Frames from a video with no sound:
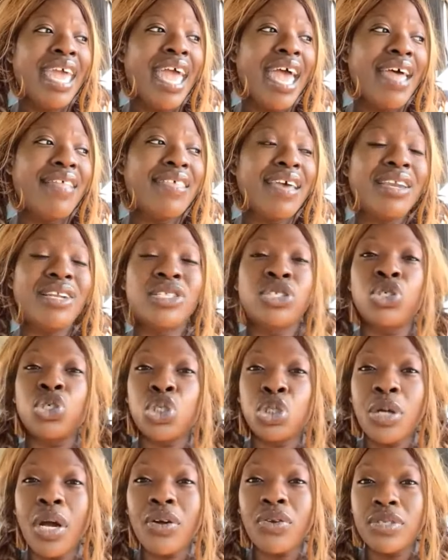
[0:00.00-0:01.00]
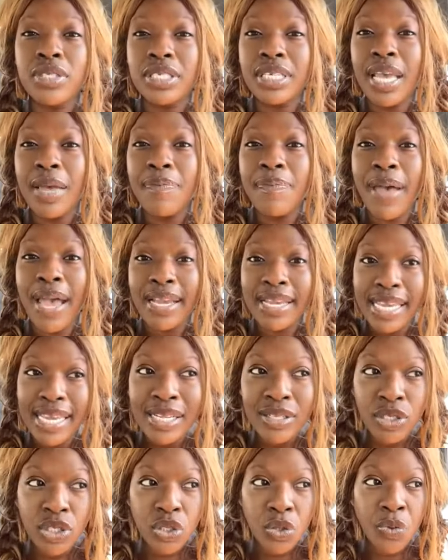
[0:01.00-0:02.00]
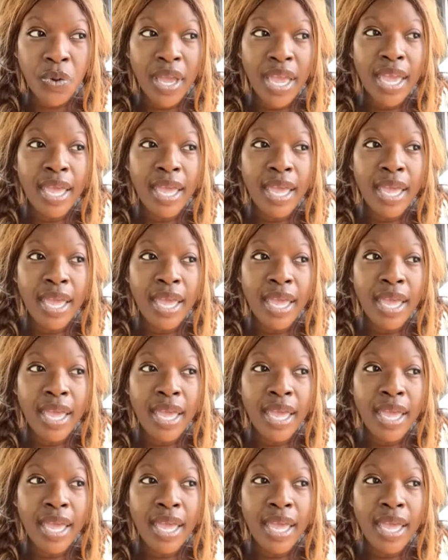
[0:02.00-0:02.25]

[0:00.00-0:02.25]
And then it's a struggle to get back into it.